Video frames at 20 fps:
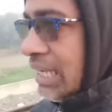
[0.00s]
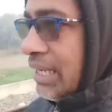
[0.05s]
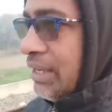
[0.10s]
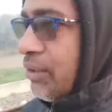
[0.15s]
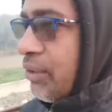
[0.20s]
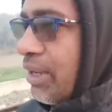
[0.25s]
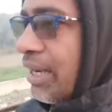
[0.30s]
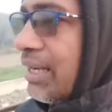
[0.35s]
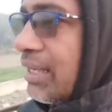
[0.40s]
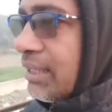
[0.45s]

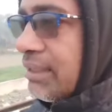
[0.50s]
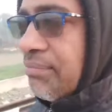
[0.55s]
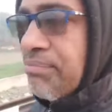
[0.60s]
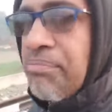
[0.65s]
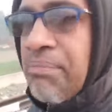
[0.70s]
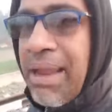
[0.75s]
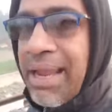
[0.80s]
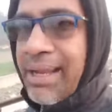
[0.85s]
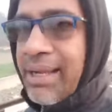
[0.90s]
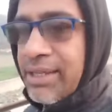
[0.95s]
You can
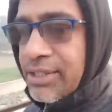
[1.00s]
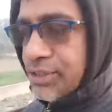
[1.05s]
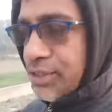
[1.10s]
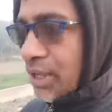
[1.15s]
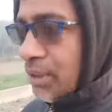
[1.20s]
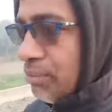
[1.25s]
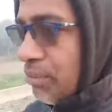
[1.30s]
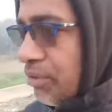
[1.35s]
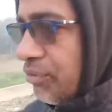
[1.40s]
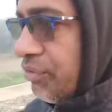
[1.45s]
make
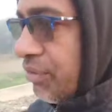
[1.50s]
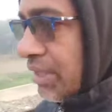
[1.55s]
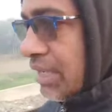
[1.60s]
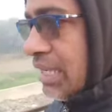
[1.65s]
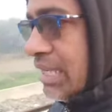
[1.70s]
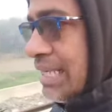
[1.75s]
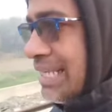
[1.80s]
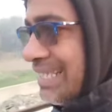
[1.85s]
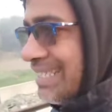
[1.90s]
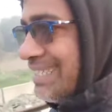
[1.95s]
some of
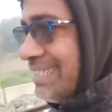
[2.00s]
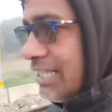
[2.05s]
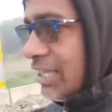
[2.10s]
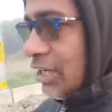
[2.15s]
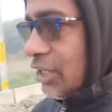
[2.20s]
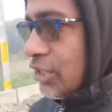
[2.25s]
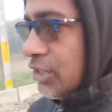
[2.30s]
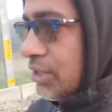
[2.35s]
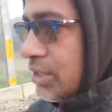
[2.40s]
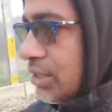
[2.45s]
the
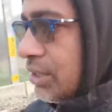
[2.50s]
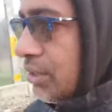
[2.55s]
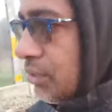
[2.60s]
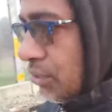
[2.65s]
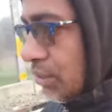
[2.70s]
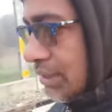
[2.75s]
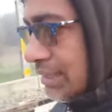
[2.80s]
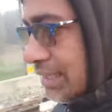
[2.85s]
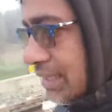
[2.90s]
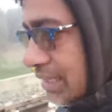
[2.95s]
skills
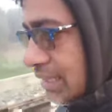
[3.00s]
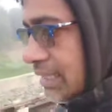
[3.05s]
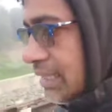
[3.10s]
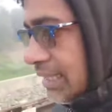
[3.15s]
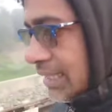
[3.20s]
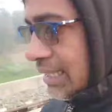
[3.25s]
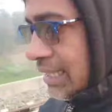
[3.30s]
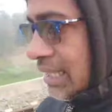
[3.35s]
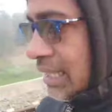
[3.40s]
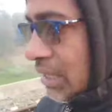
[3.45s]
with
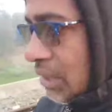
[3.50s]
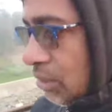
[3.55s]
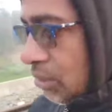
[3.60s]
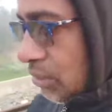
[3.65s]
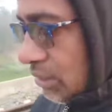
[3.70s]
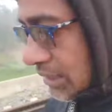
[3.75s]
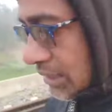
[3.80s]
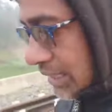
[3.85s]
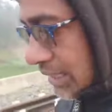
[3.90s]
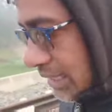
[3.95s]

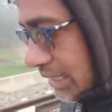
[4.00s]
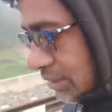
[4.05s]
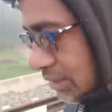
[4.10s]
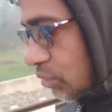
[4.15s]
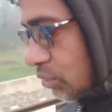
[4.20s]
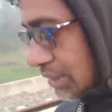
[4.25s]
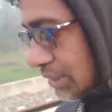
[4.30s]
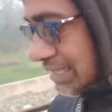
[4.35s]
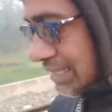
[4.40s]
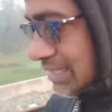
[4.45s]

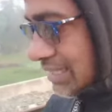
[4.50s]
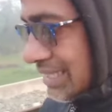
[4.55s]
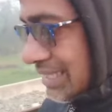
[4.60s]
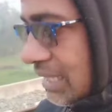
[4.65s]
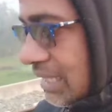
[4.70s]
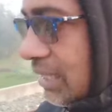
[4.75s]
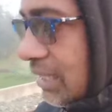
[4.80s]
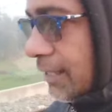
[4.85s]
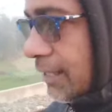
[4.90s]
this.